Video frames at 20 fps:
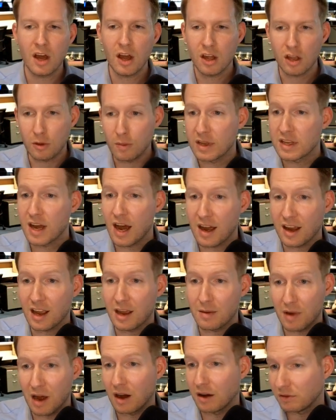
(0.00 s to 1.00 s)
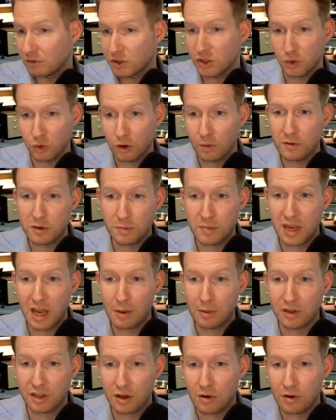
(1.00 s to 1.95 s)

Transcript: you'd be talking about storms be able to